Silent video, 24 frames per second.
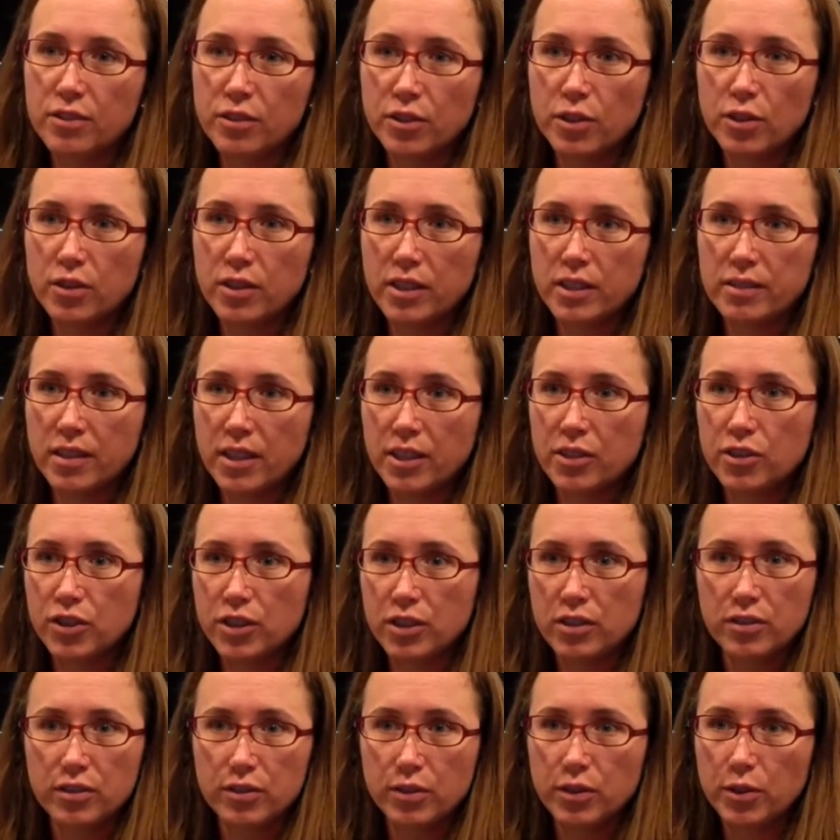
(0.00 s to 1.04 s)
to your
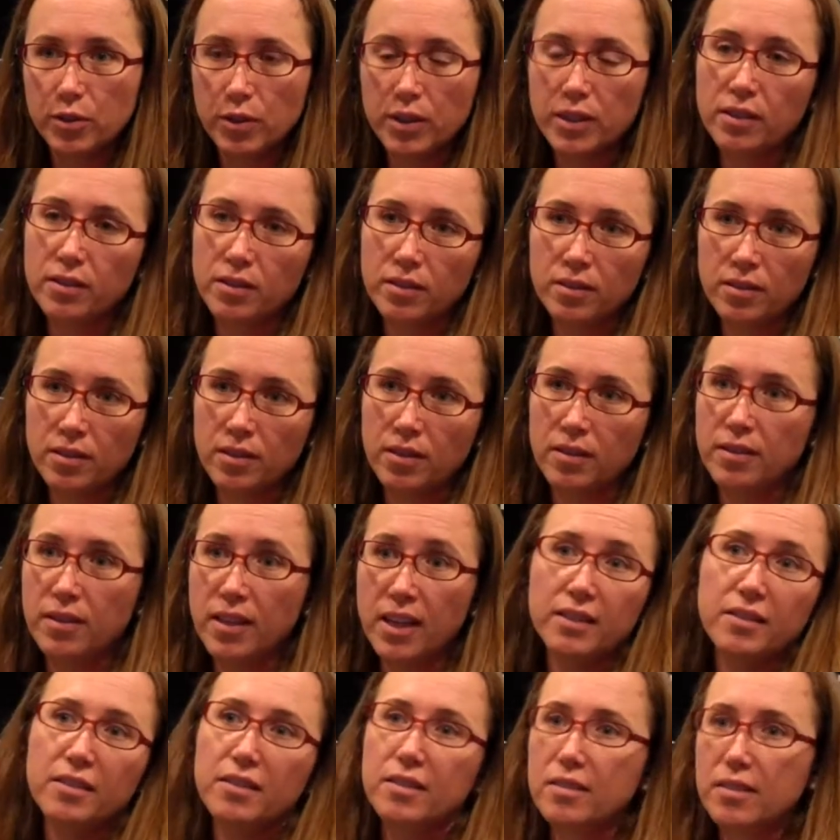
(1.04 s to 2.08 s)
attention, so you can
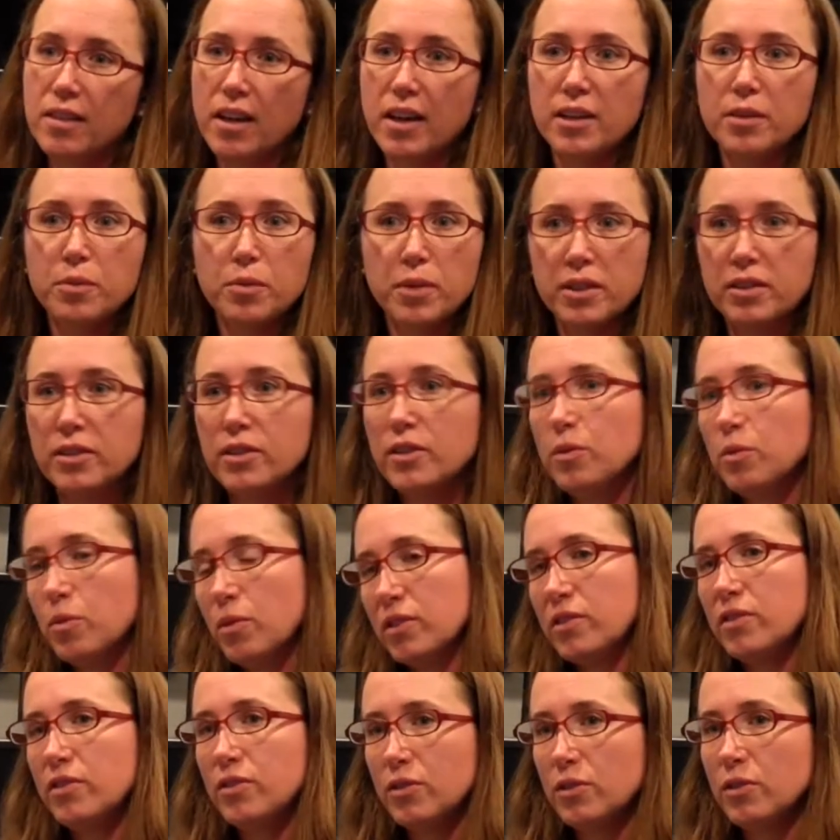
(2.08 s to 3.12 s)
then decide whether you
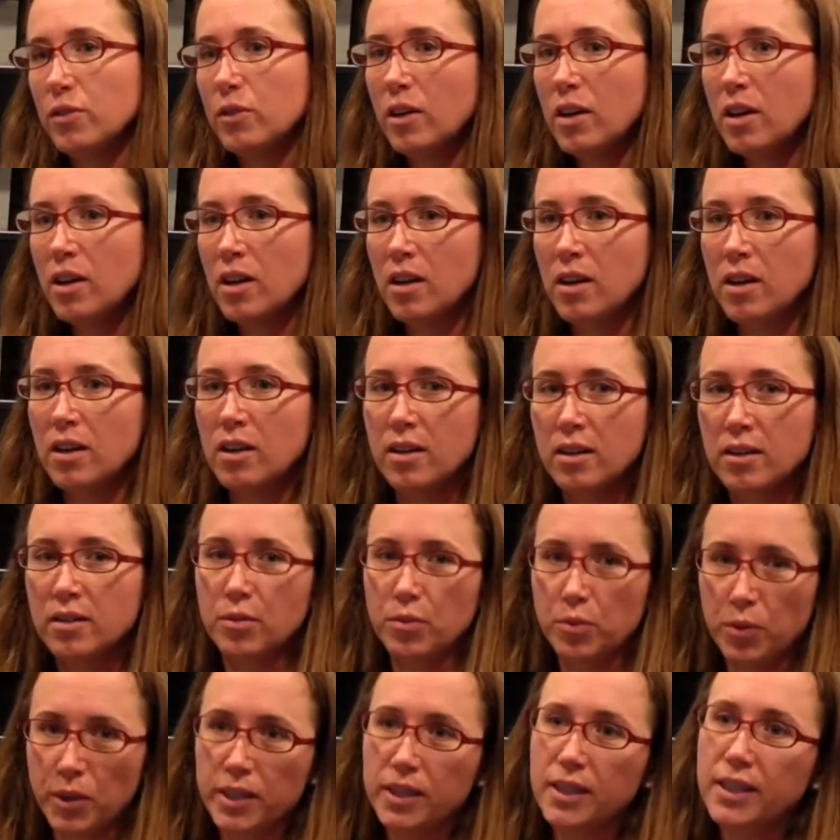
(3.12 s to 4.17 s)
want to
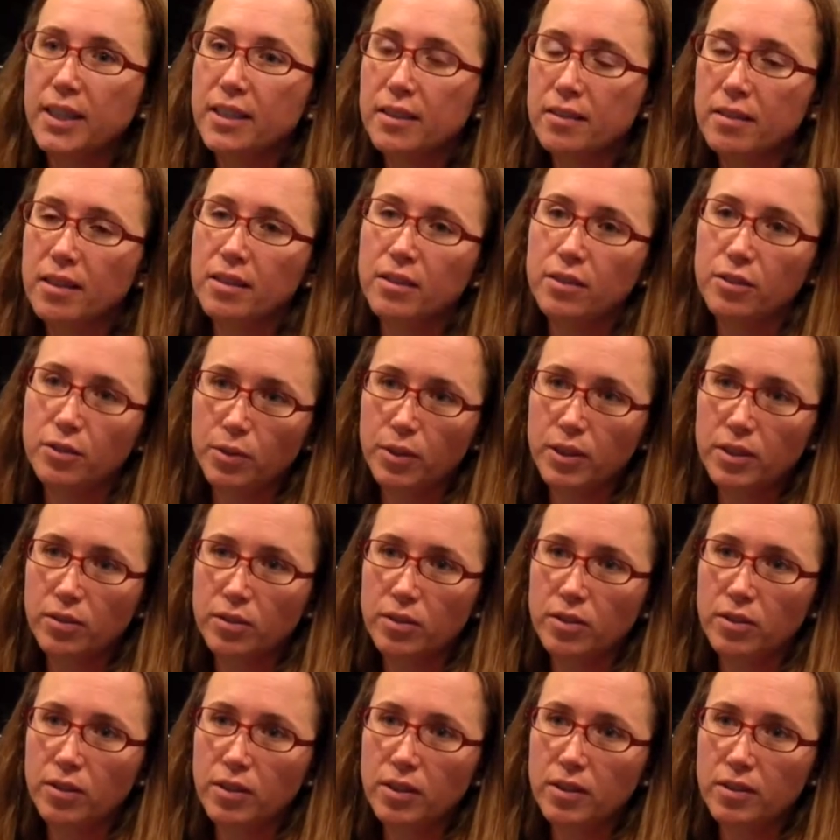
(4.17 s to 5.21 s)
really attend to it
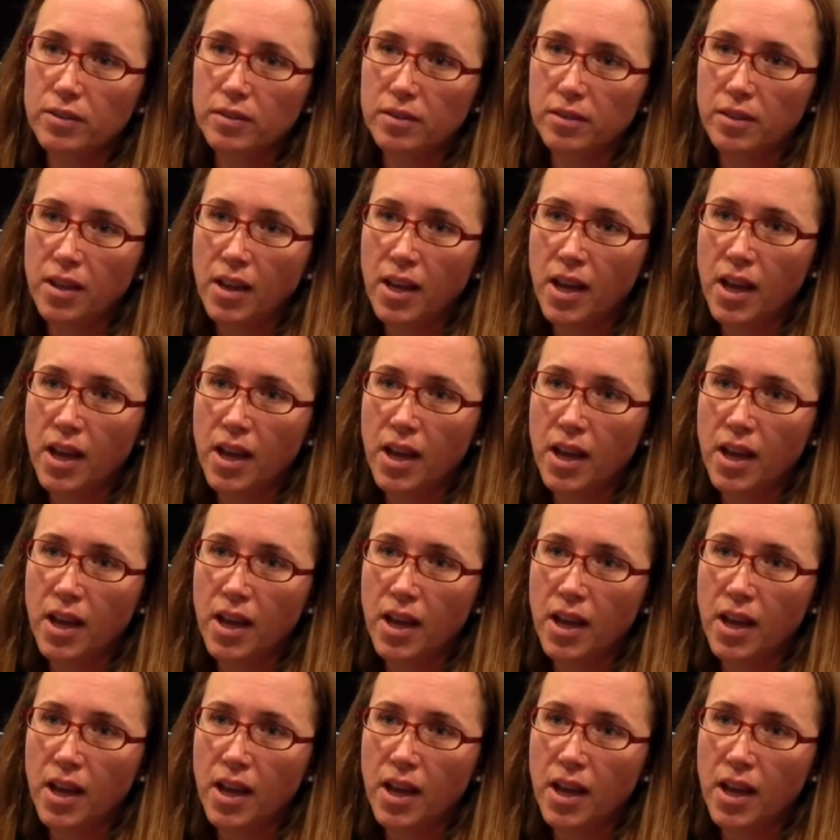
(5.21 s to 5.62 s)
or not.